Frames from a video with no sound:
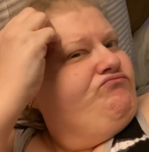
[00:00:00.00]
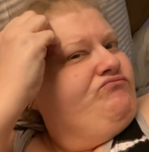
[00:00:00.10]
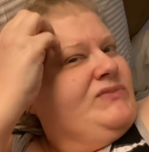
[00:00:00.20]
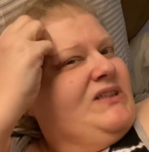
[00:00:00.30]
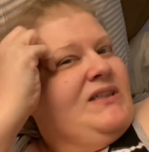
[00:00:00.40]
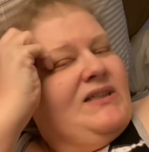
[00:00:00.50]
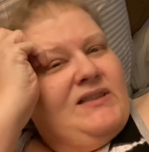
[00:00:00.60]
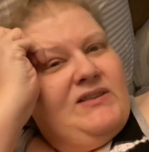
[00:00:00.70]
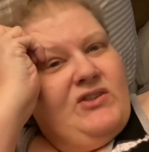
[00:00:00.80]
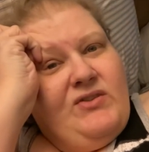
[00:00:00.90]

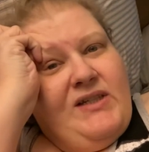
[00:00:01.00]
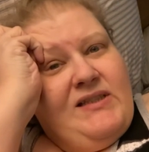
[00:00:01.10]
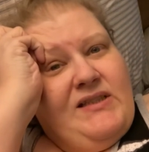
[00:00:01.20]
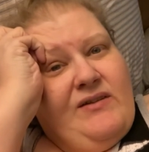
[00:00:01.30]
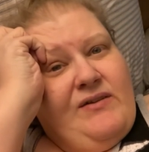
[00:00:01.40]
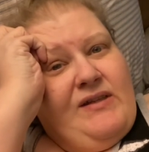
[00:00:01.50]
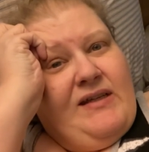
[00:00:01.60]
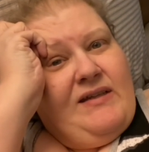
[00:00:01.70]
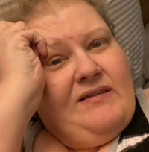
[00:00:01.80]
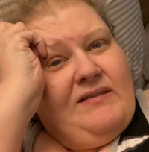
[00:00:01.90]
Did you guys hear
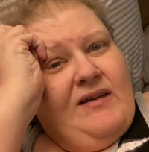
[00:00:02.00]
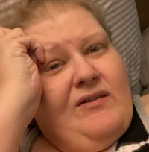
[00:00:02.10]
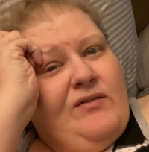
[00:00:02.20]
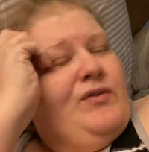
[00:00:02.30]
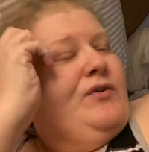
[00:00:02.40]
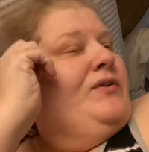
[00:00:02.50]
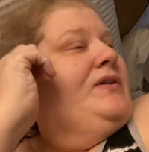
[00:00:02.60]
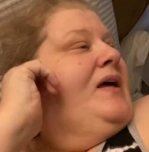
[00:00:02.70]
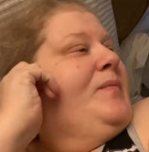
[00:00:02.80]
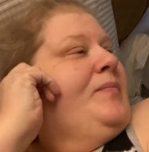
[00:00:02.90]
that? I don't know if you heard
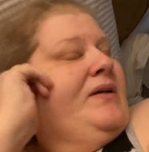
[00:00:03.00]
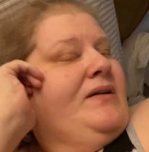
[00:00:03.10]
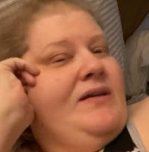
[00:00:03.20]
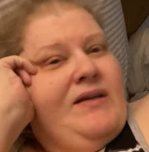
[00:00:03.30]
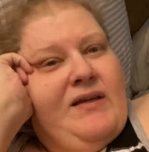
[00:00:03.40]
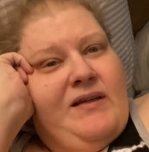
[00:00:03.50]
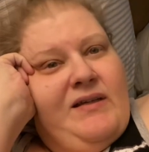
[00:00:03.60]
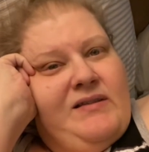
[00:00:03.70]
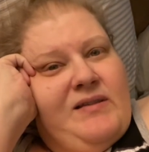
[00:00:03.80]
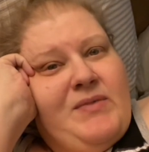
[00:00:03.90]
that, but
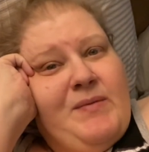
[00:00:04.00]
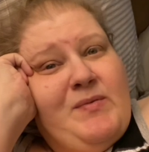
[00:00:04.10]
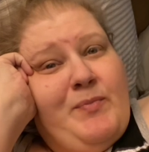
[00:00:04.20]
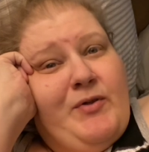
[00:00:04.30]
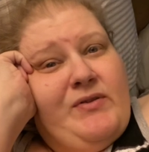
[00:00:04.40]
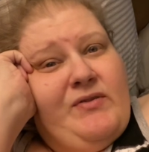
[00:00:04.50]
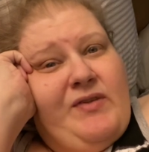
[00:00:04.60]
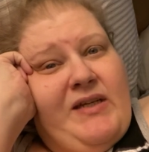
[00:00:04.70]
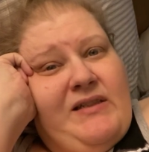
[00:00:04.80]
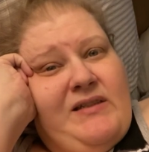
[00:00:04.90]
sometimes birds
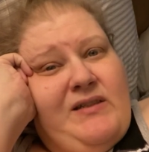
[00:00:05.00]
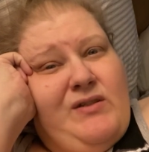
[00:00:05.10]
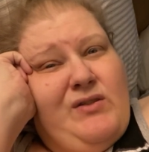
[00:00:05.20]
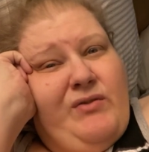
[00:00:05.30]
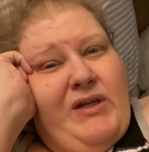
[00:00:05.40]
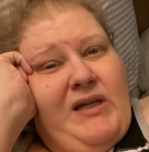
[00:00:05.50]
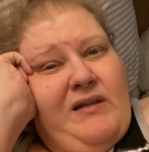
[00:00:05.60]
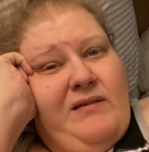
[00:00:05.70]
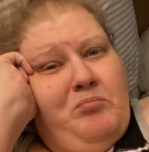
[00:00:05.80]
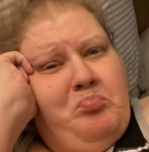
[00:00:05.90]
fly into the screen.
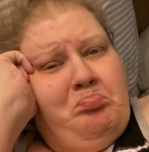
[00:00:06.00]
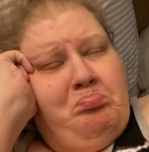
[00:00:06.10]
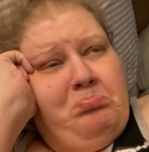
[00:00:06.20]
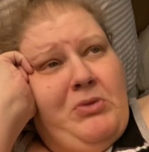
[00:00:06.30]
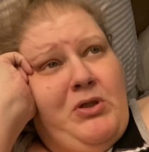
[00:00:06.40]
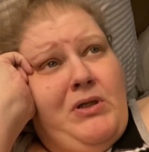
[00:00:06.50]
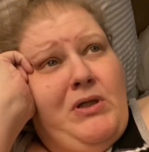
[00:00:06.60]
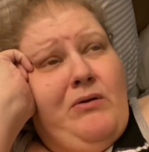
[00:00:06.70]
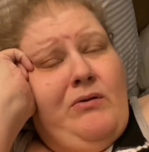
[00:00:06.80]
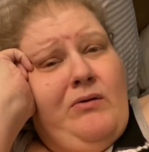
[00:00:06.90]
And you're like,
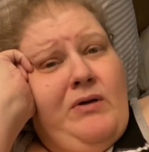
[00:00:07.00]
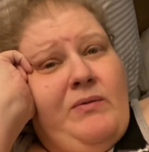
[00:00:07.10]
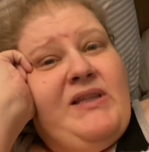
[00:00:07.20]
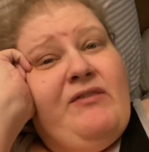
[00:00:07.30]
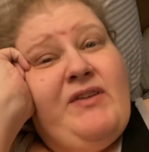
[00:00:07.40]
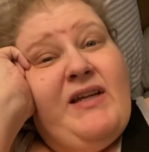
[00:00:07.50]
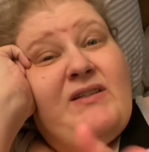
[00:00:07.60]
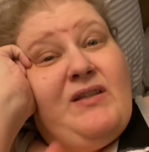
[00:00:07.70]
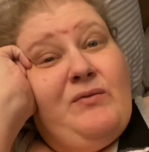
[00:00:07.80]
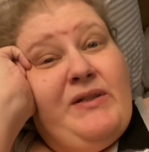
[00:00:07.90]
oh, when they fly
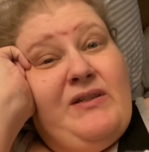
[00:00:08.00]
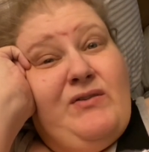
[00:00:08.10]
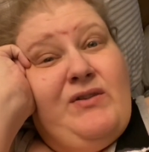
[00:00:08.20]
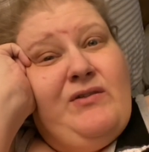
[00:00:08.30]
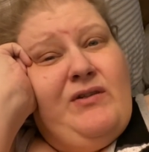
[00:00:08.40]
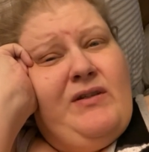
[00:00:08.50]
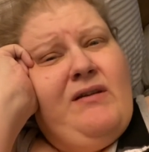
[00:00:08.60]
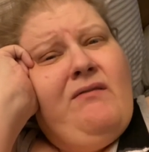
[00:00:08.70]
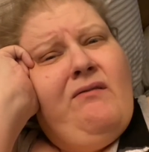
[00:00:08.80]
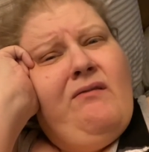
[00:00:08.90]
into the window too, you're like,
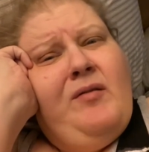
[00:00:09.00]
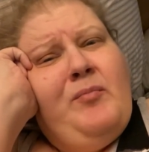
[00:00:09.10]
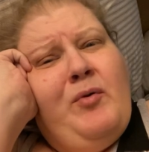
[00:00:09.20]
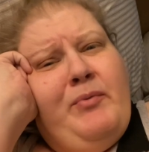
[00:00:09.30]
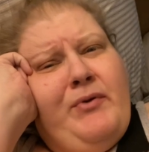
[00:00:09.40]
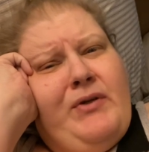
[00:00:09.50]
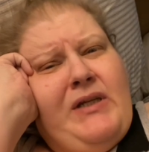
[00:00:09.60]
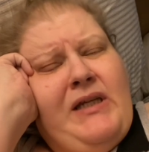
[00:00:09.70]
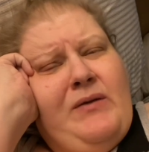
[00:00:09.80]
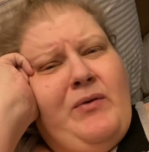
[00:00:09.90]
oh, poor
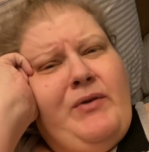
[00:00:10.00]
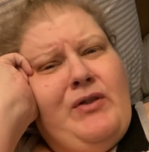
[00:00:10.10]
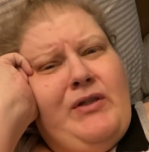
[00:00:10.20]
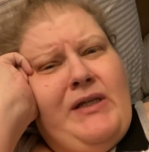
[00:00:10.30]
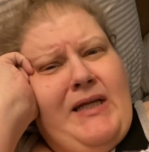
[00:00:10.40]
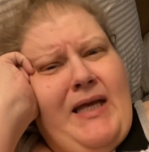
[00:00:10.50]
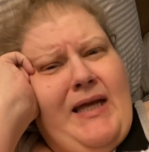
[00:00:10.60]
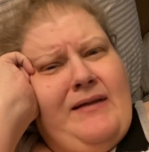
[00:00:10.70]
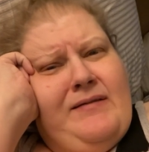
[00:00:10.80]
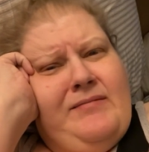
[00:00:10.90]
birdie, what were you looking at?